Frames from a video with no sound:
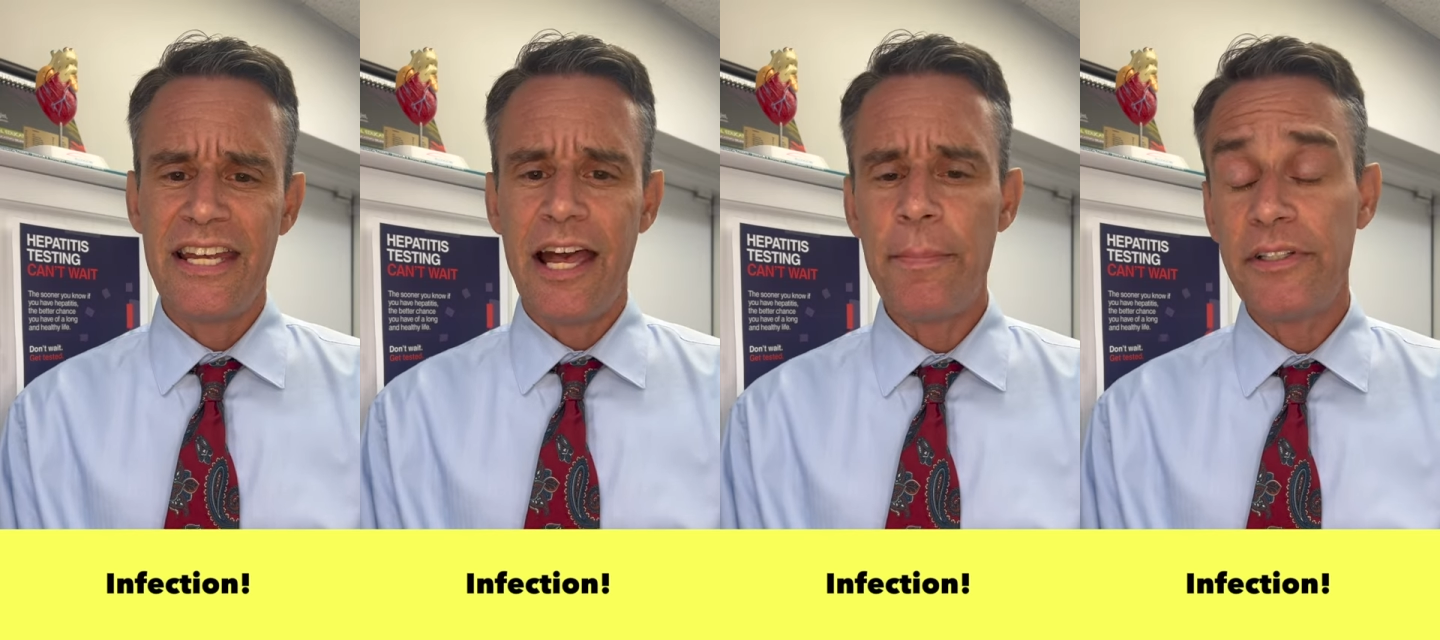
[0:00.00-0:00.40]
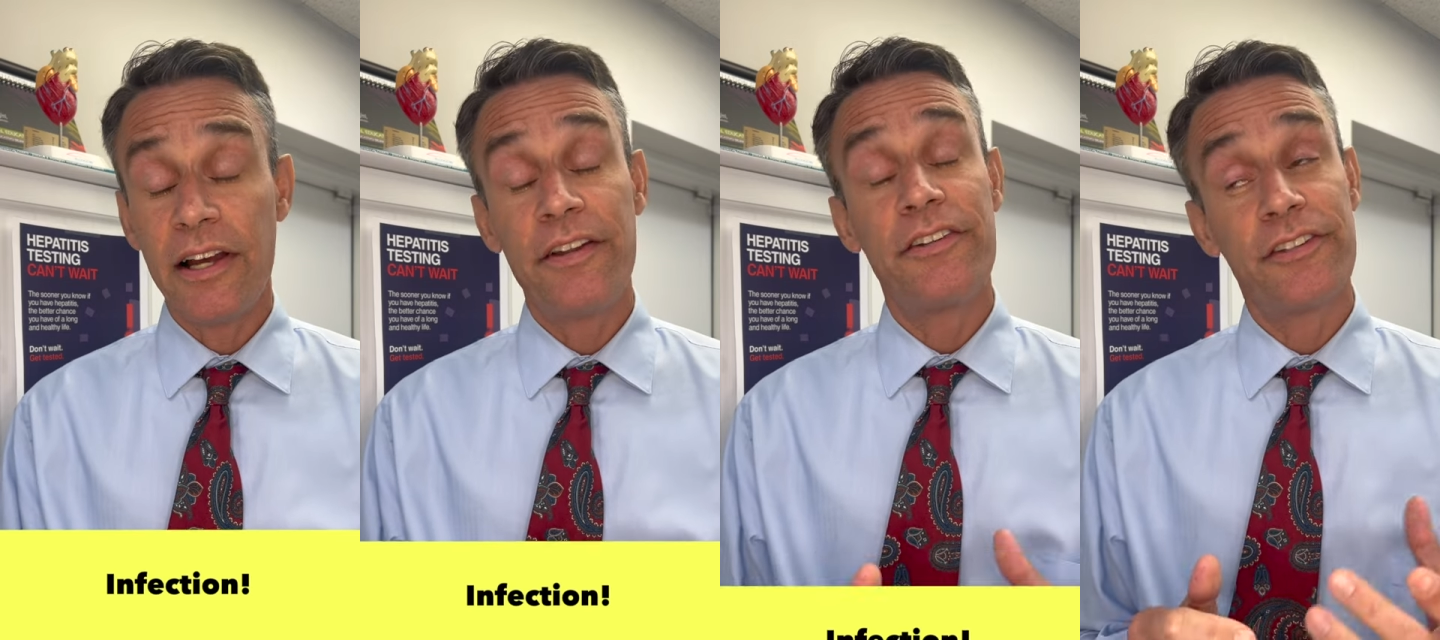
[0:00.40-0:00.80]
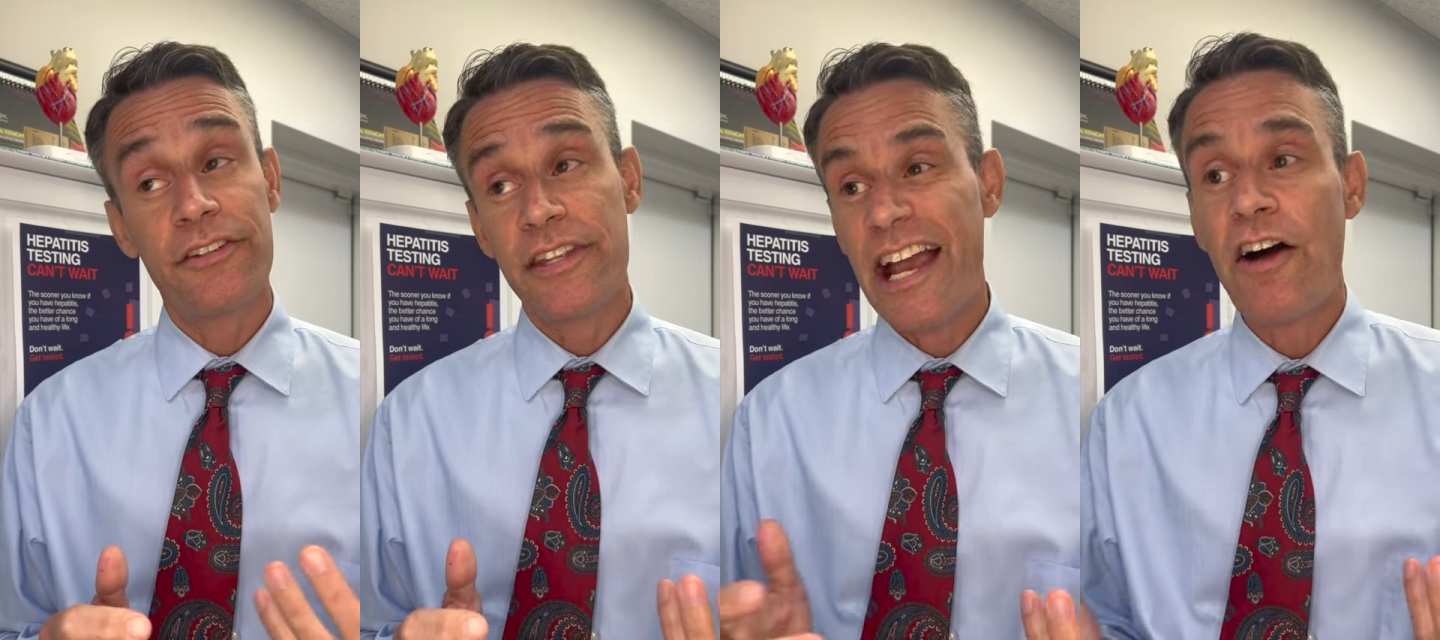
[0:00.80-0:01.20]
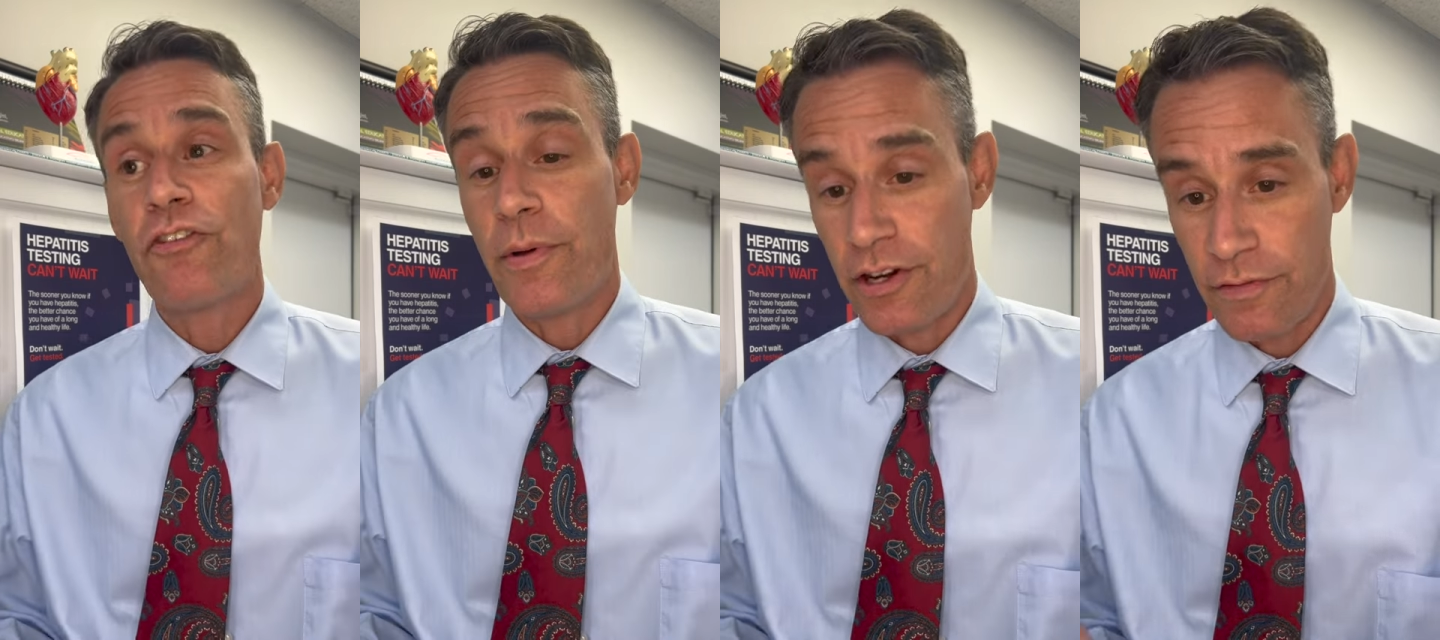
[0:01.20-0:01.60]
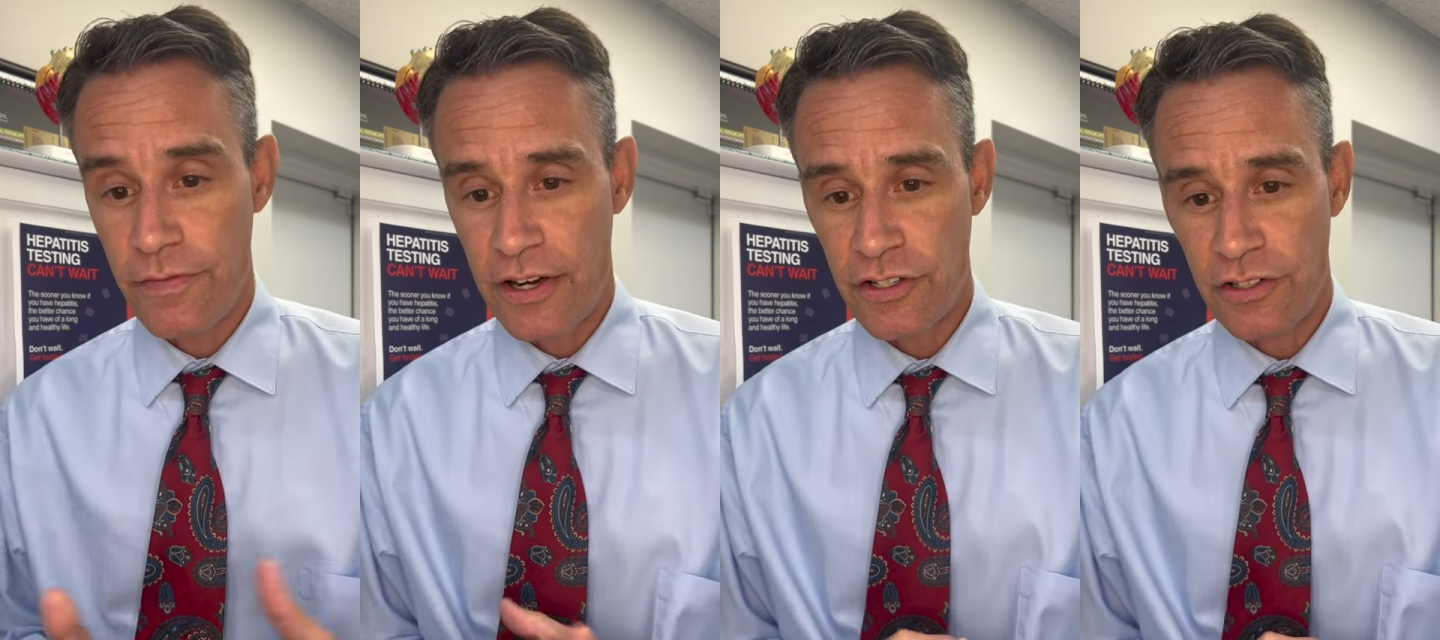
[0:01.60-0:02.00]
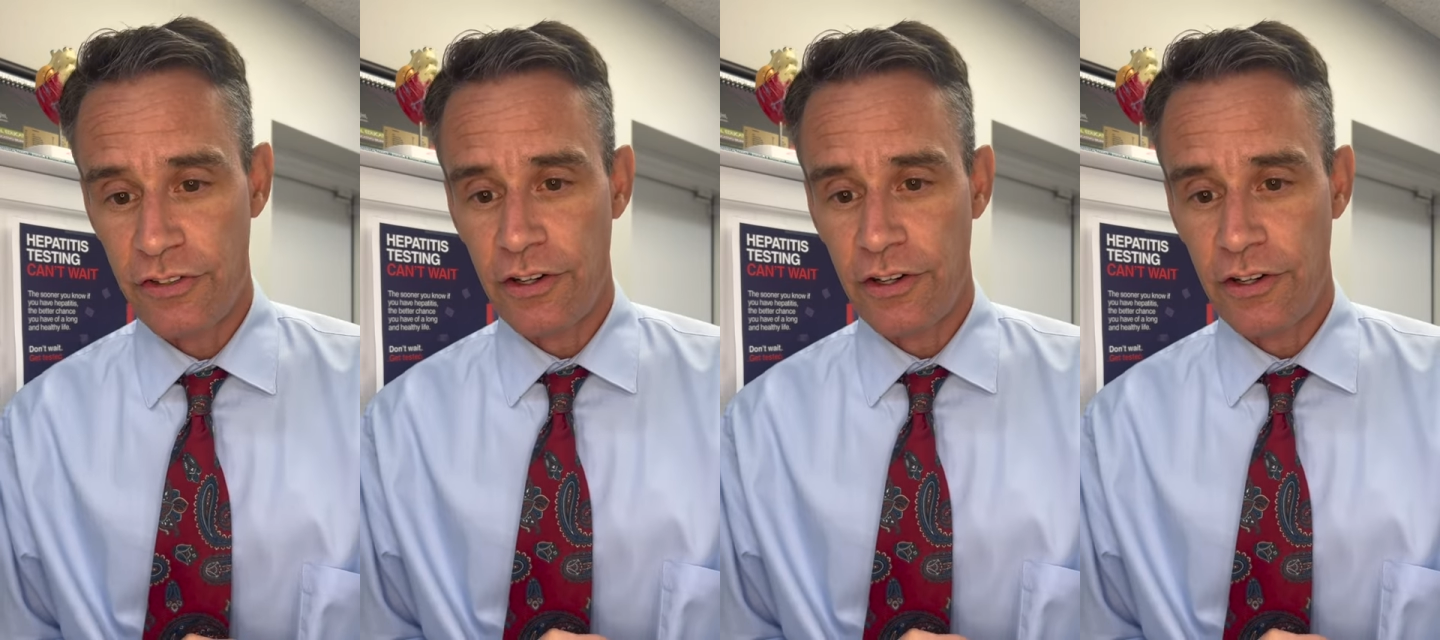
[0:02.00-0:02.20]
Hepatitis is the alphabet of infections.